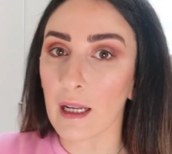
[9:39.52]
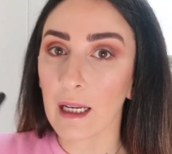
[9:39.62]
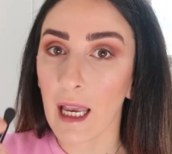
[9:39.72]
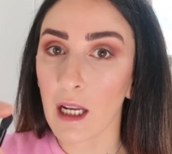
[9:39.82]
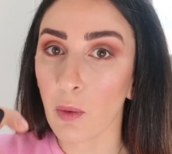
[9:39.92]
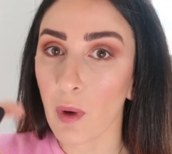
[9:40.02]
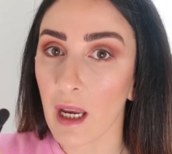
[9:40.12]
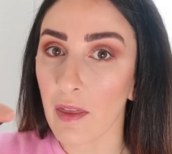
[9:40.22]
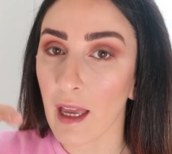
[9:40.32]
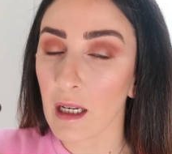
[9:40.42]
And again,
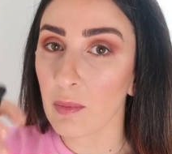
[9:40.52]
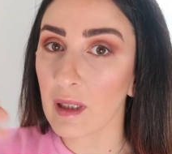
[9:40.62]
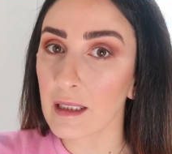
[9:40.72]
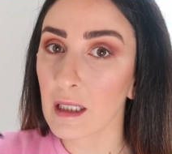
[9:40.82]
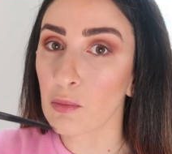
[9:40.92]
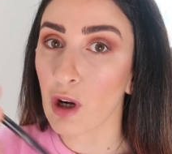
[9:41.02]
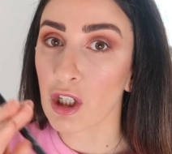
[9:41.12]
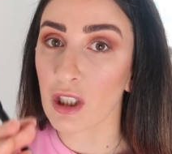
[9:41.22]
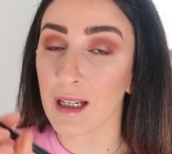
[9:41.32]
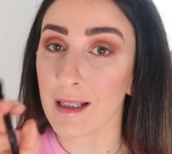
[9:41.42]
with any blending
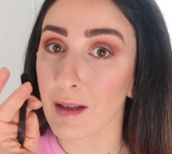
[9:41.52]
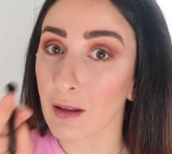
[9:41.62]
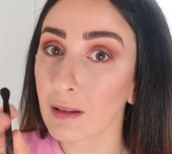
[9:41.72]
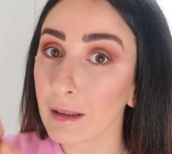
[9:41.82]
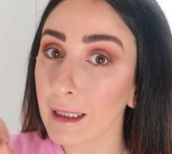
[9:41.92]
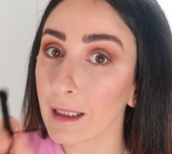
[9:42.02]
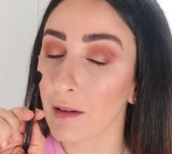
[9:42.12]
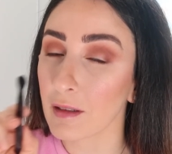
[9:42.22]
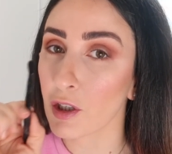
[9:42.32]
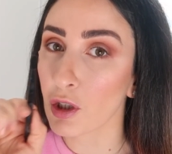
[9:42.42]
brush that is clean
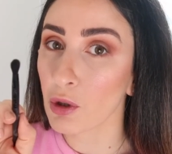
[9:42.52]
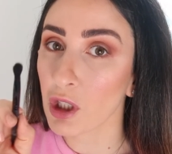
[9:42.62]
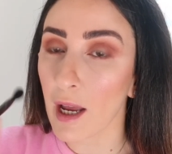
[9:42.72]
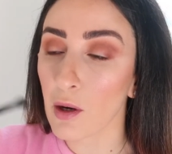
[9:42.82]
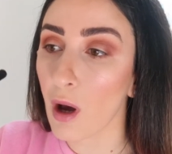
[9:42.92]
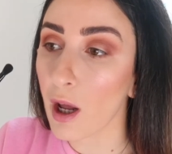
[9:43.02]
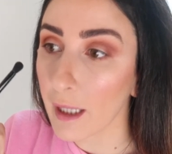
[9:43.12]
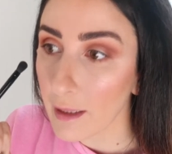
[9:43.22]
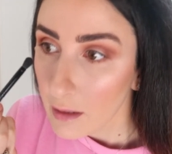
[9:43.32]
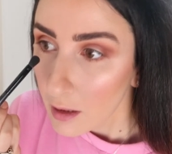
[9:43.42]
and there's no shadow on
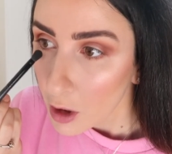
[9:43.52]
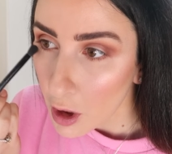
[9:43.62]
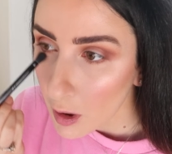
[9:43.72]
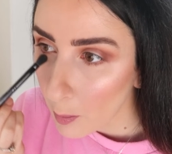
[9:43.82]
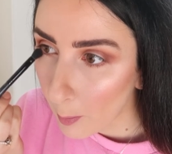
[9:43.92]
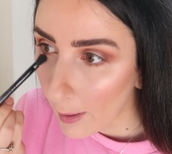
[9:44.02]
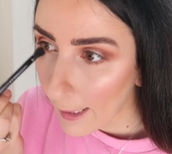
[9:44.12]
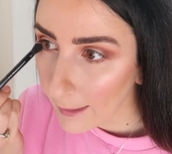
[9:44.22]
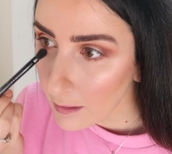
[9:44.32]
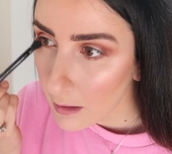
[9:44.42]
it, just
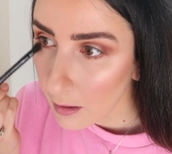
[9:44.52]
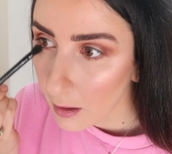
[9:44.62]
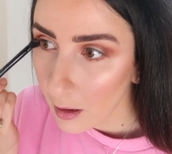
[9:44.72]
blend